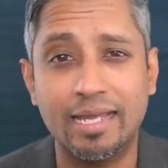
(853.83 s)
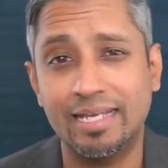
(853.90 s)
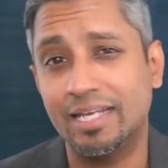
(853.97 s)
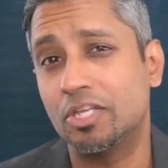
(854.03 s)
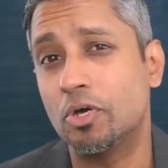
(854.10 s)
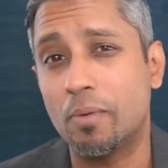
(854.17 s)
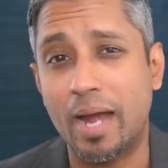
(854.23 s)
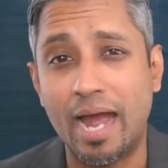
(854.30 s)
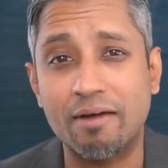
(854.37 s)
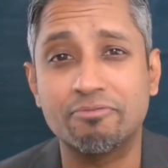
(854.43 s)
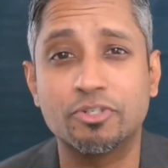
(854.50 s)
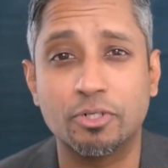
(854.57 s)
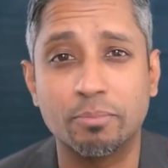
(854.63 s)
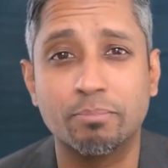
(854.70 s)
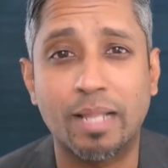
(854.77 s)
you know
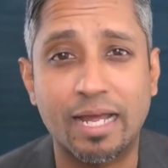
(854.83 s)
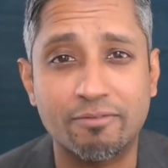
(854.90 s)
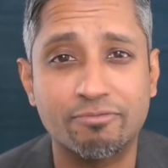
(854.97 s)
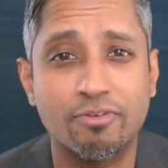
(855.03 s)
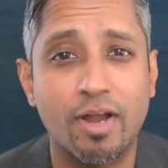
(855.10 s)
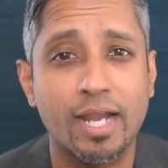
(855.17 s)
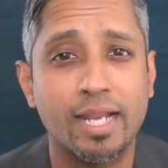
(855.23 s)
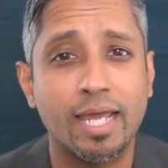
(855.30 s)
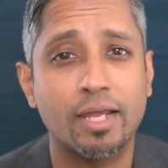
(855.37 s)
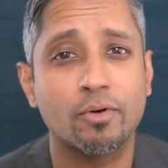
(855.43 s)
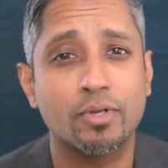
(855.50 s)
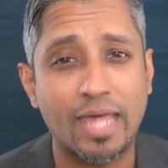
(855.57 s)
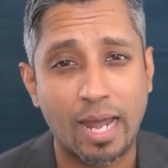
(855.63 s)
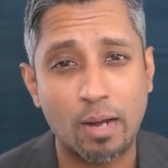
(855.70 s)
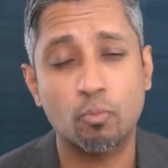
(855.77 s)
after black friday
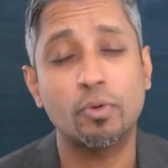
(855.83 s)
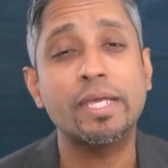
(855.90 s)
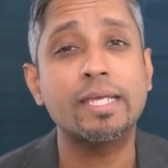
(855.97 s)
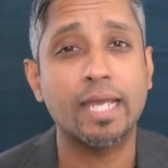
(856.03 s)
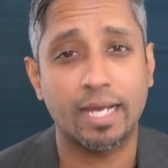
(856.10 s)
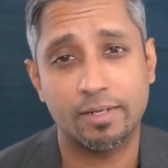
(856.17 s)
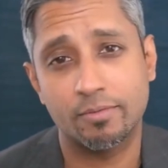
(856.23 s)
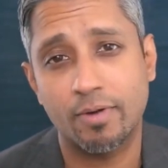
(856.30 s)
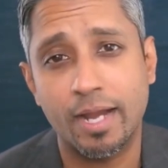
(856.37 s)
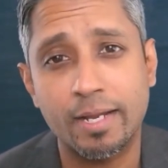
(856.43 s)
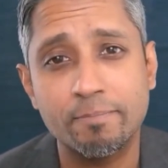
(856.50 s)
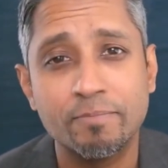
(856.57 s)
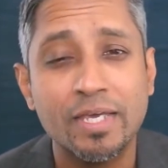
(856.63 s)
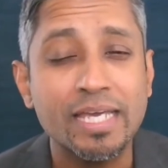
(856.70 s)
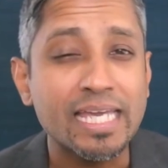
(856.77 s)
or that weekend
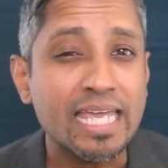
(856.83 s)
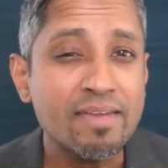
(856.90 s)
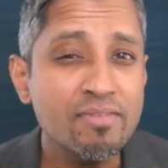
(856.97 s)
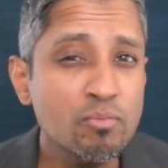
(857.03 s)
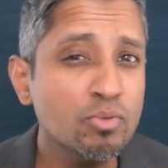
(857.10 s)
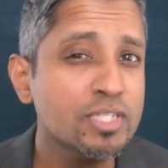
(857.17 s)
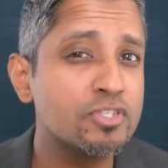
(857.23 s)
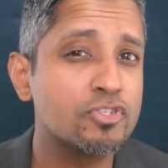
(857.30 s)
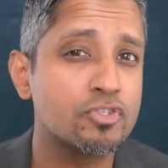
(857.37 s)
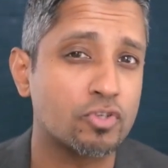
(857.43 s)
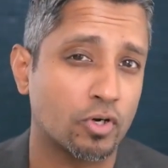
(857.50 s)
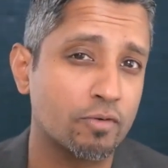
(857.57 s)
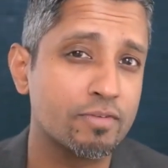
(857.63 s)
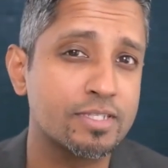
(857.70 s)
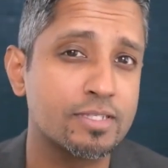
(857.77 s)
right even with
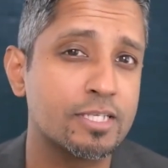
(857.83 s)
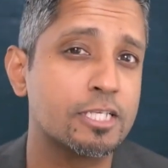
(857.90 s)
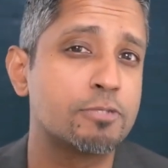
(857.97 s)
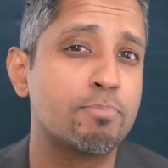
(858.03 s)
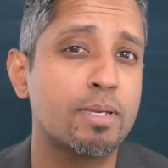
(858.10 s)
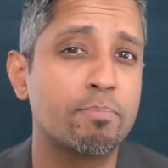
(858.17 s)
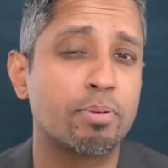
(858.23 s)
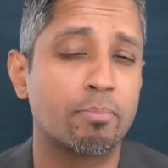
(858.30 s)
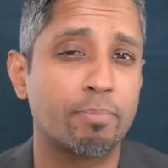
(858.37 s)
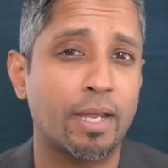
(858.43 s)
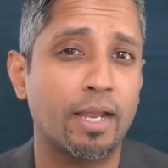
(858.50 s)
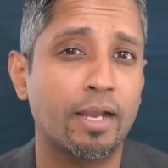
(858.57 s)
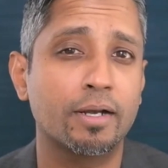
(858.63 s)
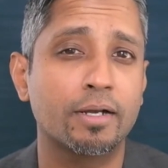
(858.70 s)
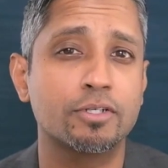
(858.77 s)
services be
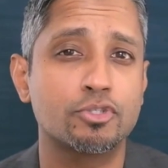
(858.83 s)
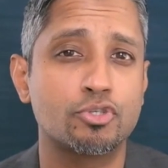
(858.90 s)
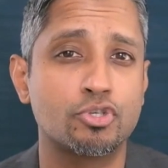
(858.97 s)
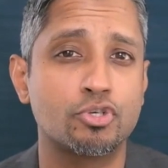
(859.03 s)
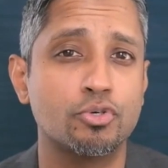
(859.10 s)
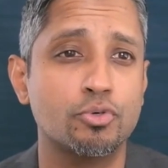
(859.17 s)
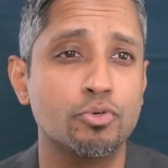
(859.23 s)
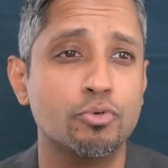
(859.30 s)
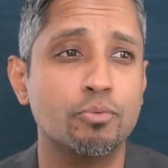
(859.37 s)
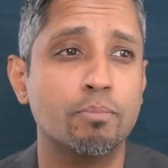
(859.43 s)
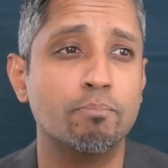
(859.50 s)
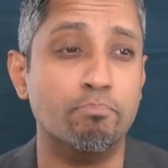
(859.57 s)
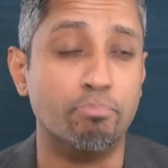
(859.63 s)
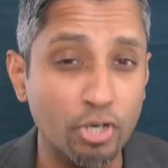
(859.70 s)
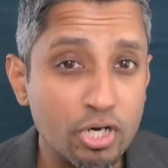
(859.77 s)
prepared to
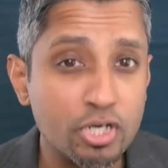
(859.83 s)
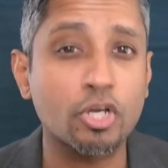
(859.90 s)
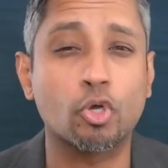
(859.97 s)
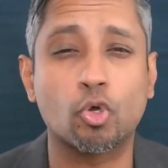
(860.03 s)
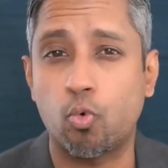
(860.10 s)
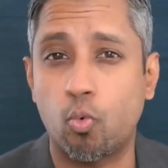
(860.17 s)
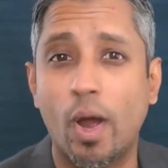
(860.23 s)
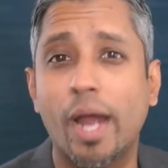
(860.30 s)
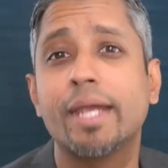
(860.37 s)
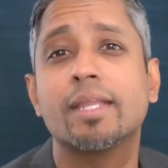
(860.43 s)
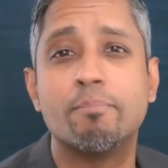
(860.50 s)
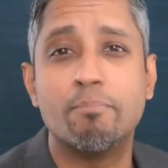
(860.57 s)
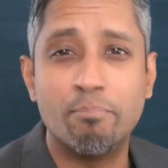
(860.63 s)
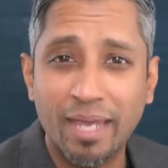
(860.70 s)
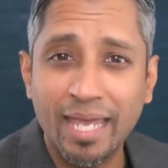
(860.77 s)
book quite a
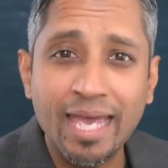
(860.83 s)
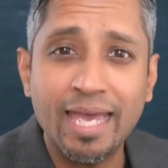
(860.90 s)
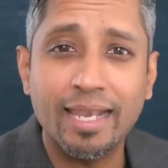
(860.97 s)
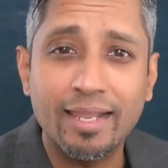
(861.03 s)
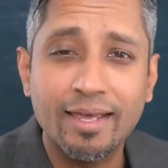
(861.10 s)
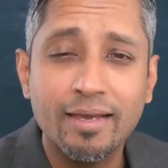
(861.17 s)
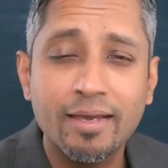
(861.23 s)
bit